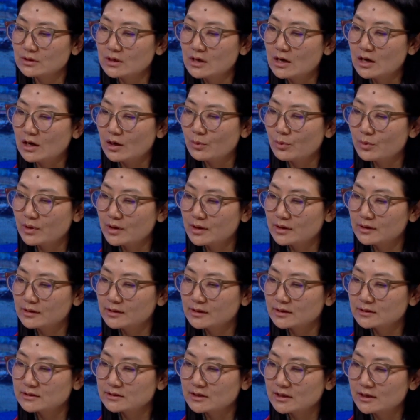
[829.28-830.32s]
aware
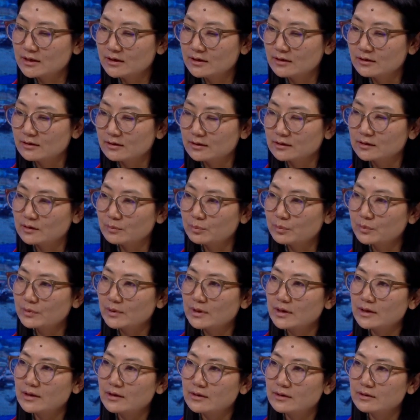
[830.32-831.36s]
that the
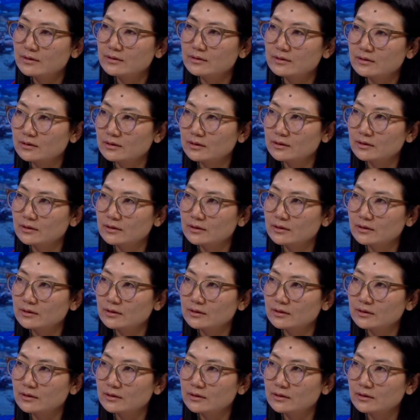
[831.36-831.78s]
prior